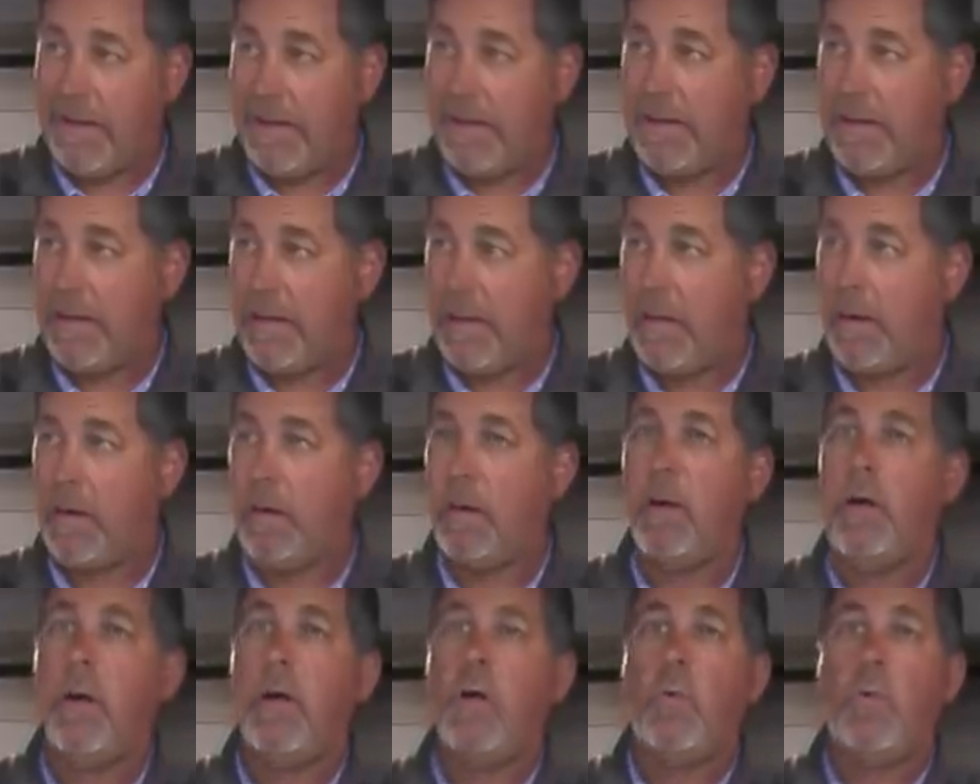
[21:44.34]
get it done.
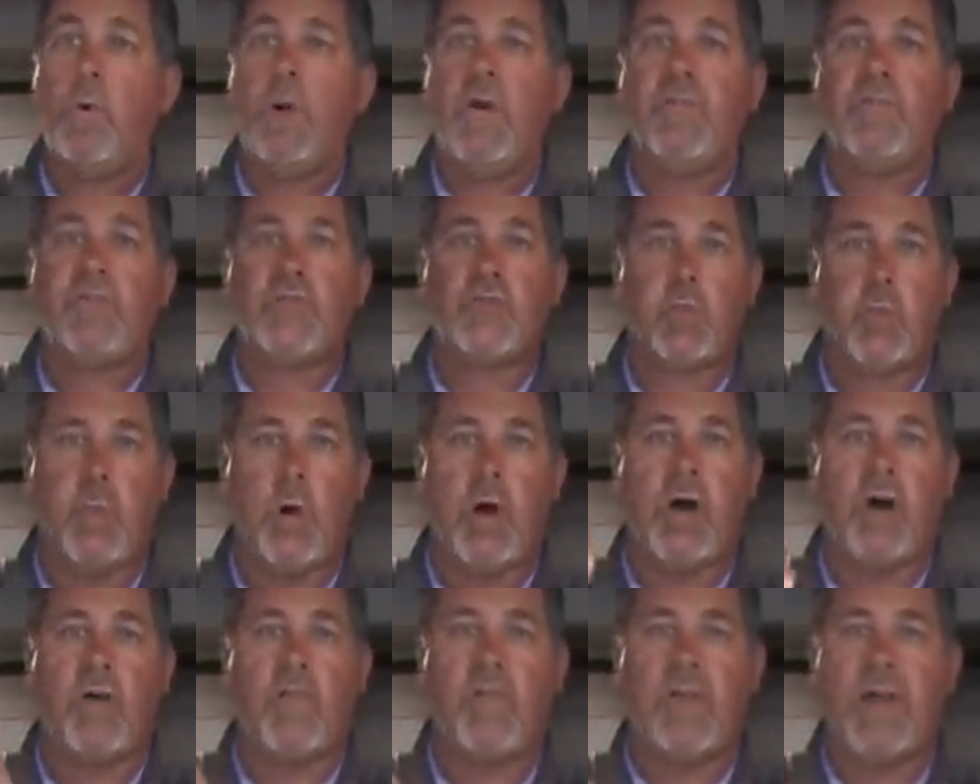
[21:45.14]
We have a
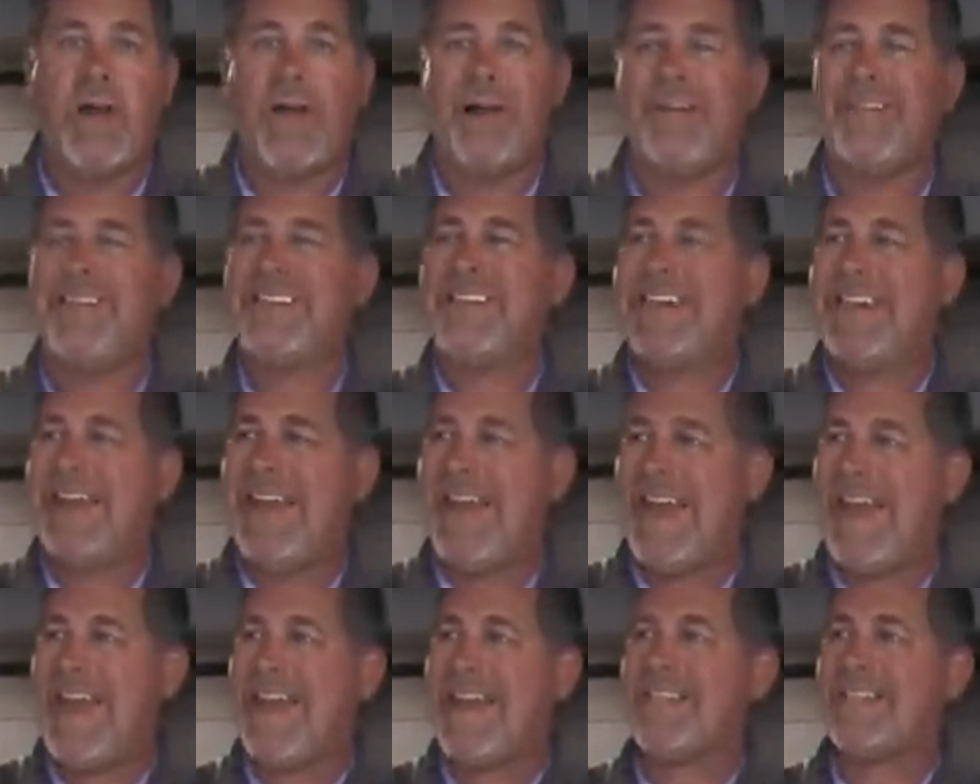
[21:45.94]
twelve gallon
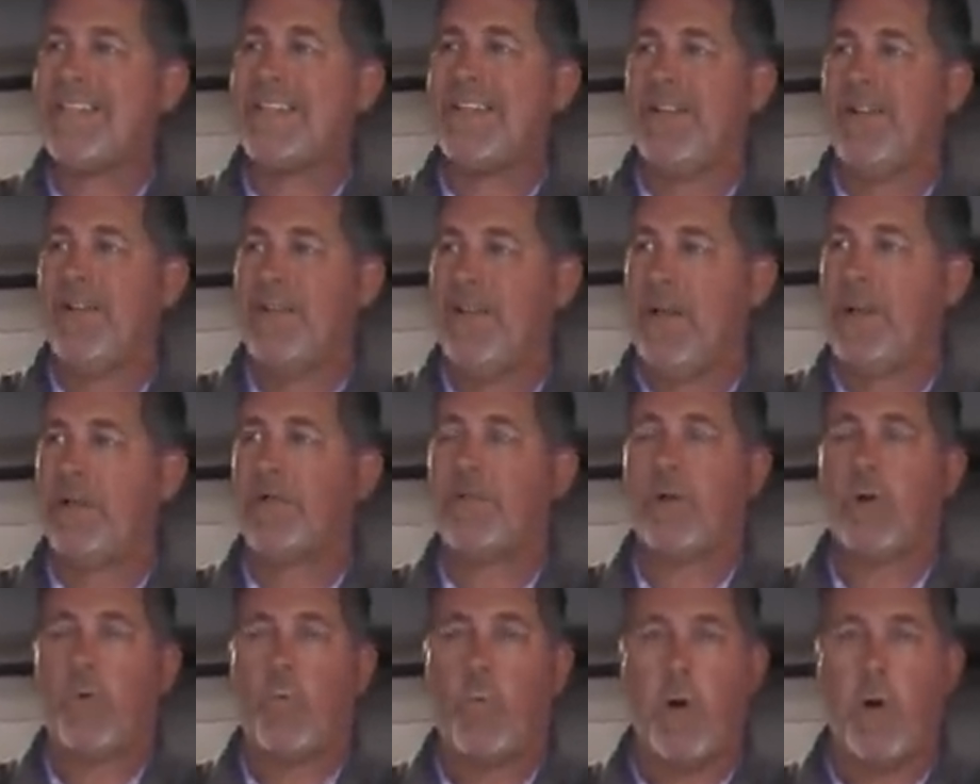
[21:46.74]
gas and electric